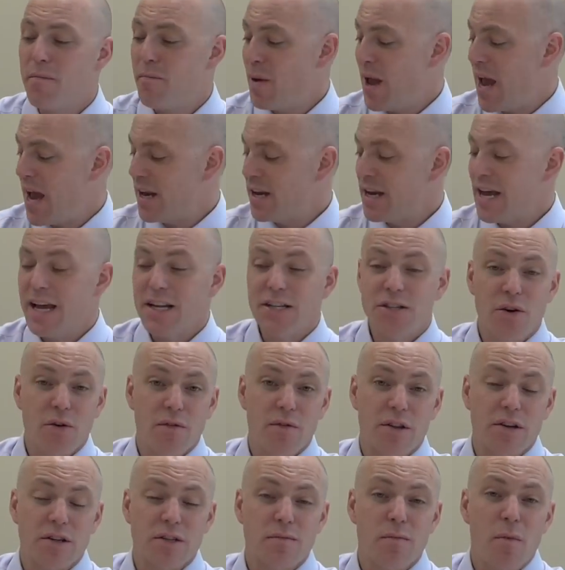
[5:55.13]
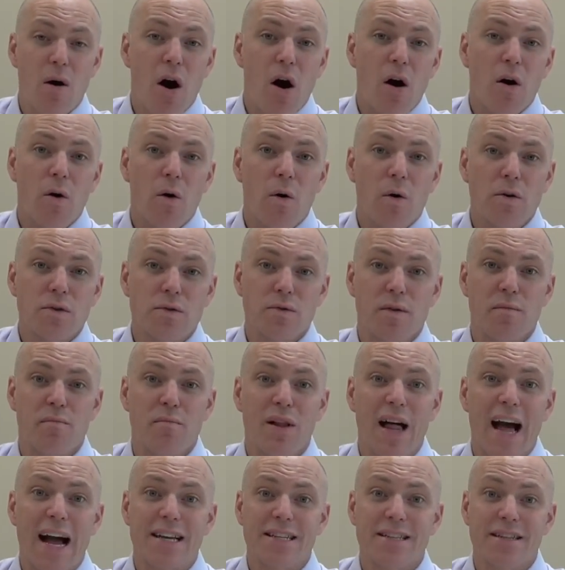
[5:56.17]
Band-Aids over the small holes with
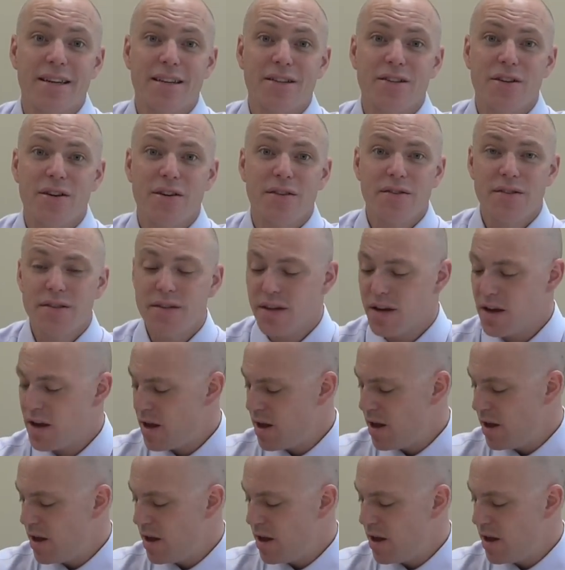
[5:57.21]
black stitches,